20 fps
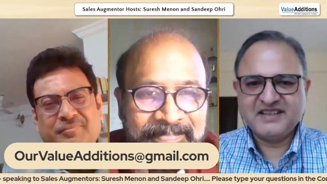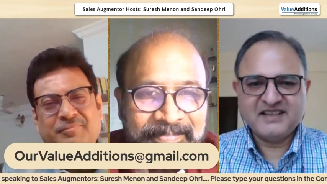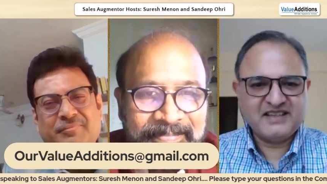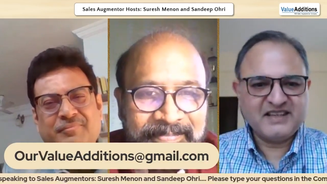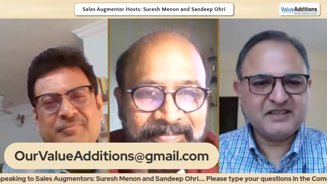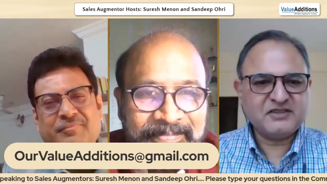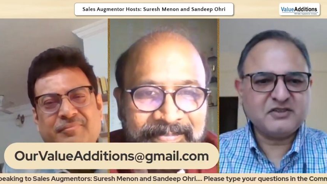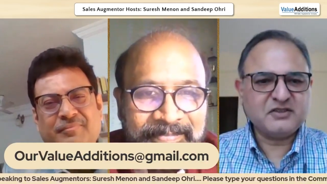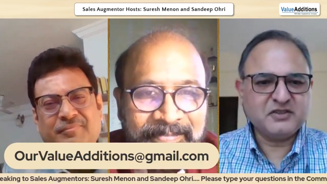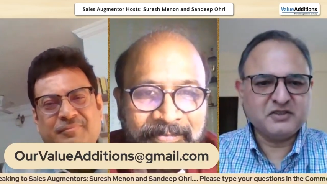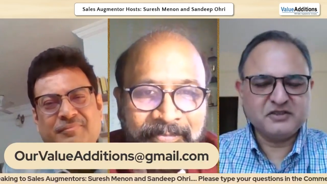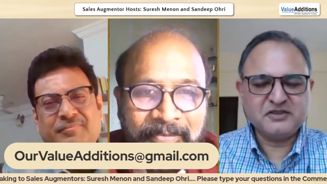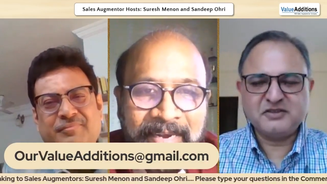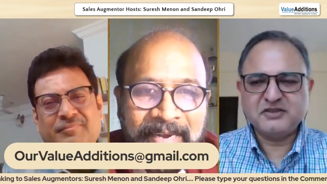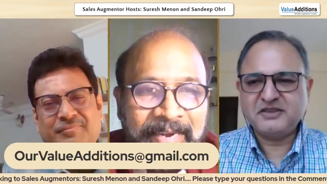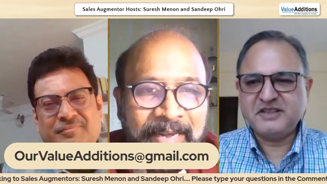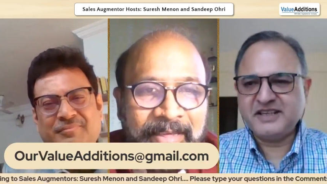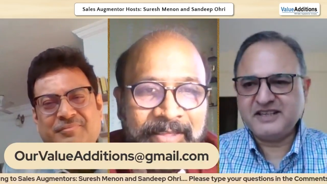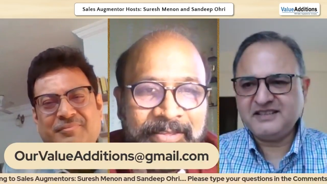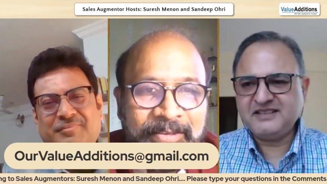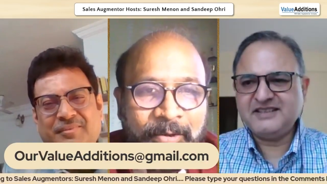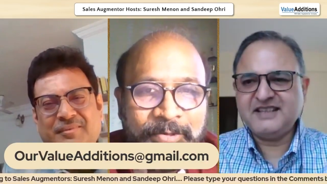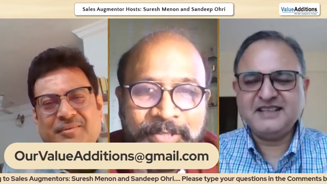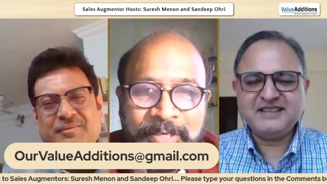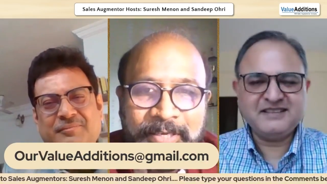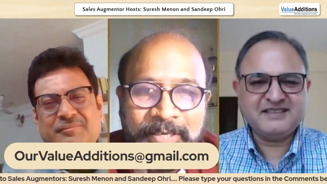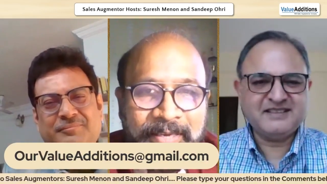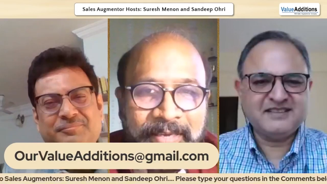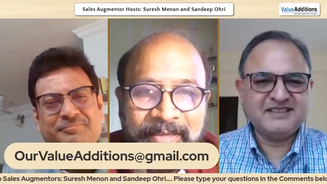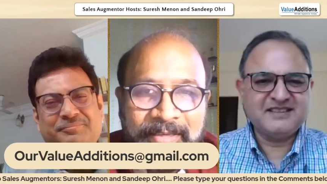Speaker 1: Yeah, so, so that's
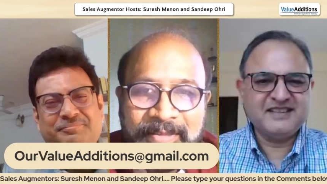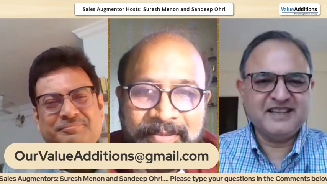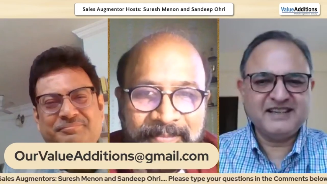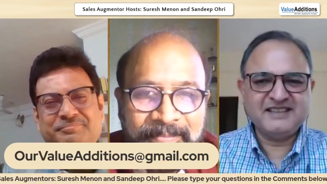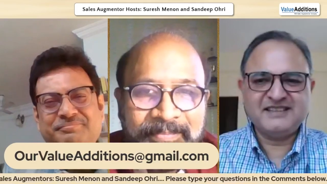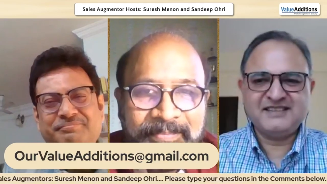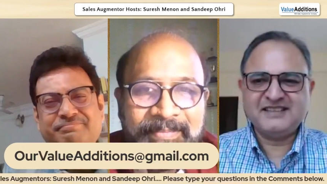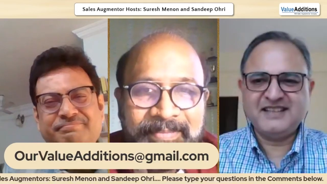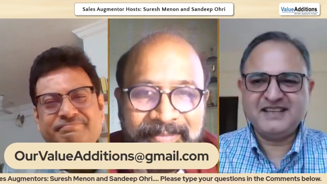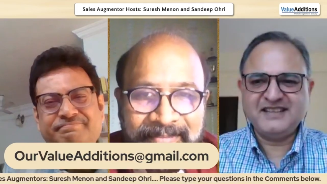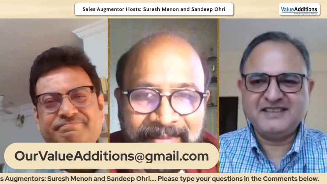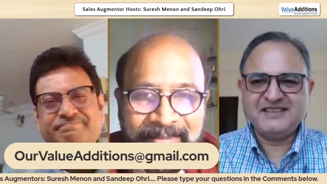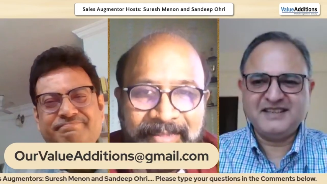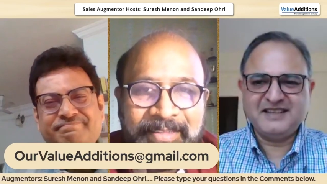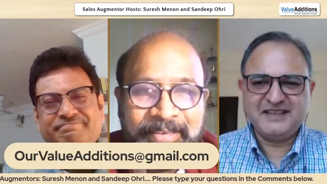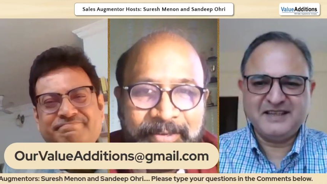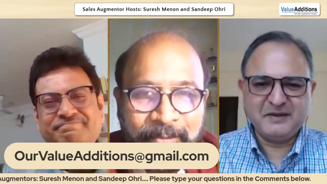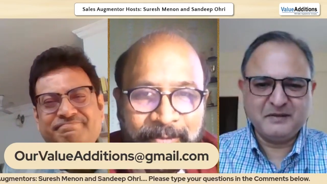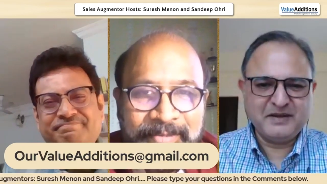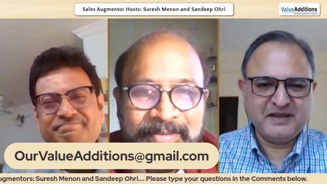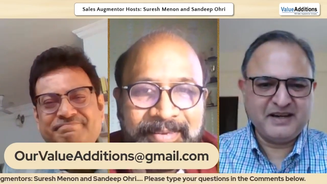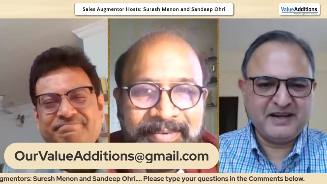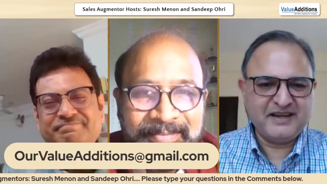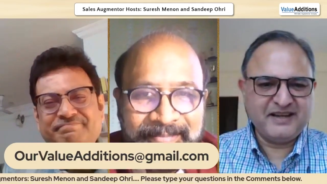that's that's that's the email